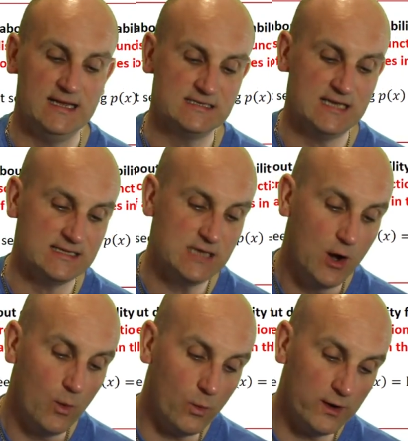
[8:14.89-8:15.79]
It says,
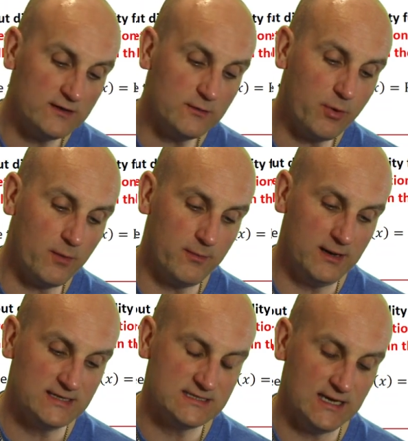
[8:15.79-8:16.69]
what is the
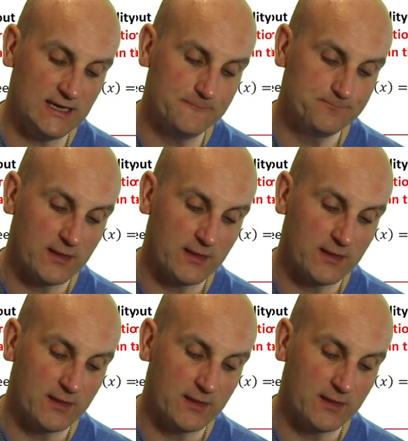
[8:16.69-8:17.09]
probability